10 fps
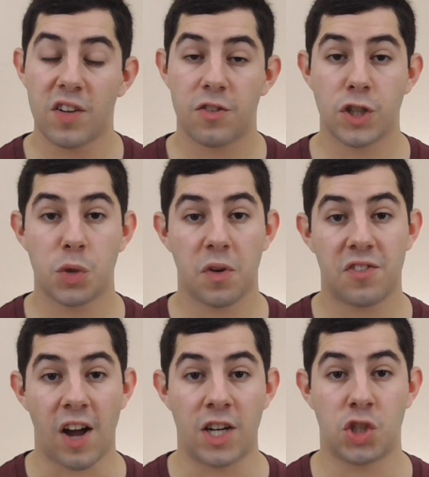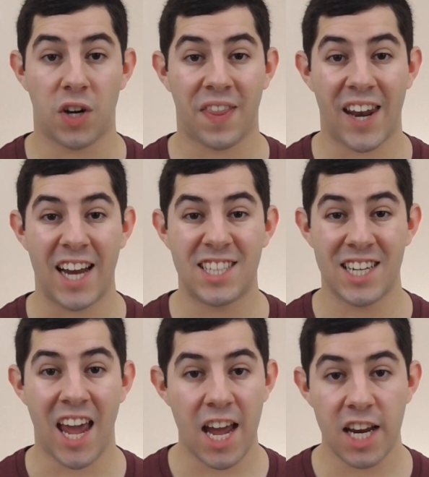research was done during the
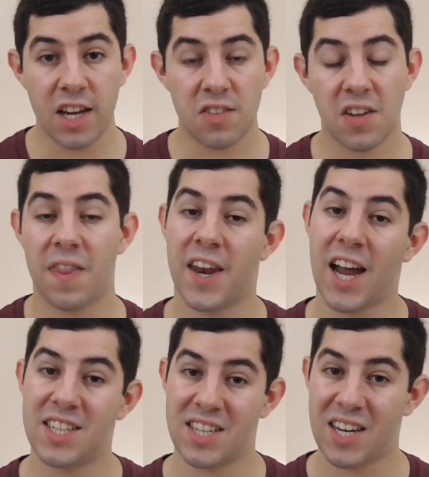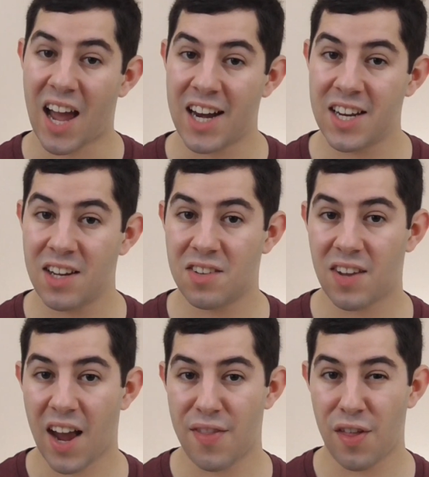1980s and the
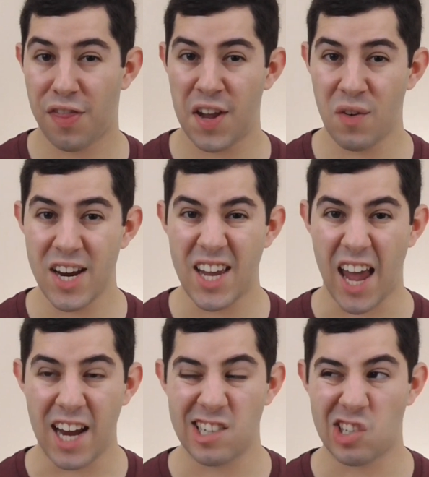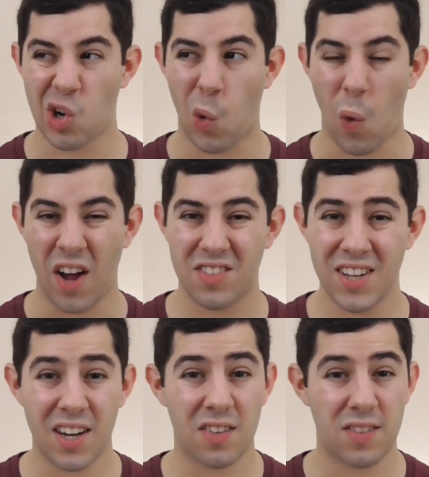1990s, and the theory gained
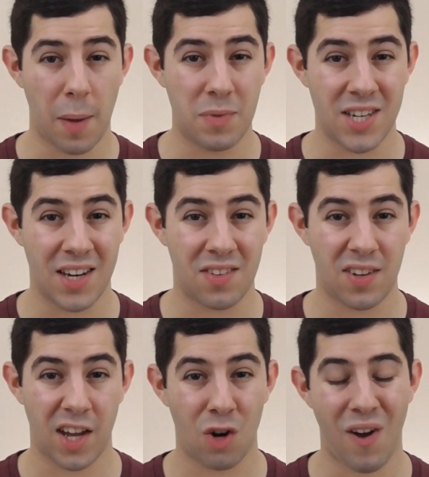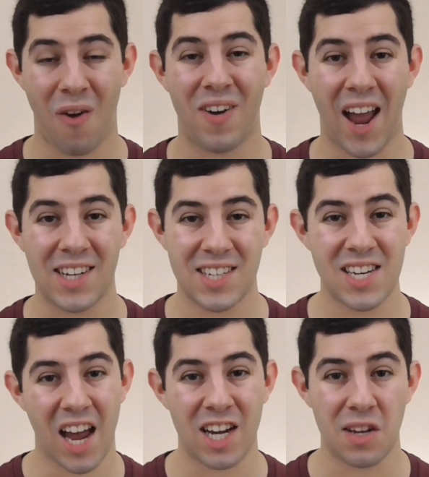quasi acceptance in around
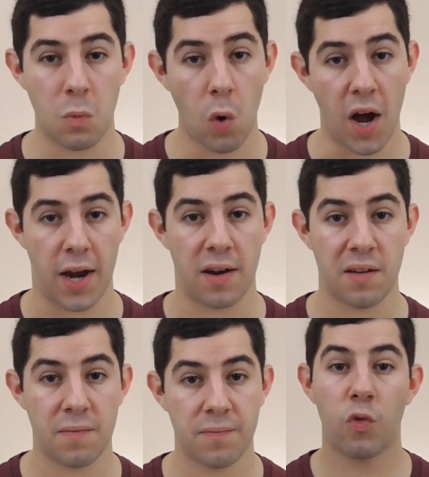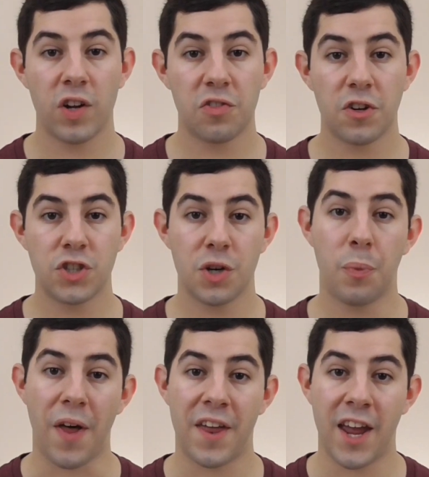1991. A researcher
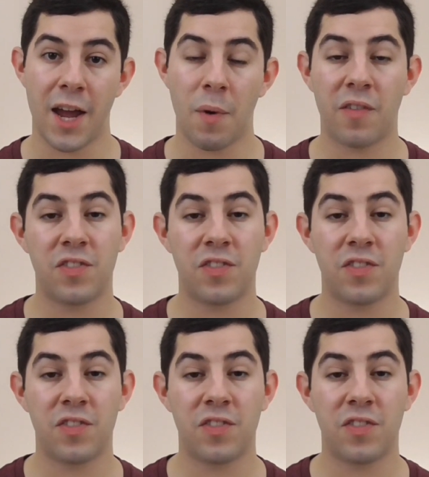by the name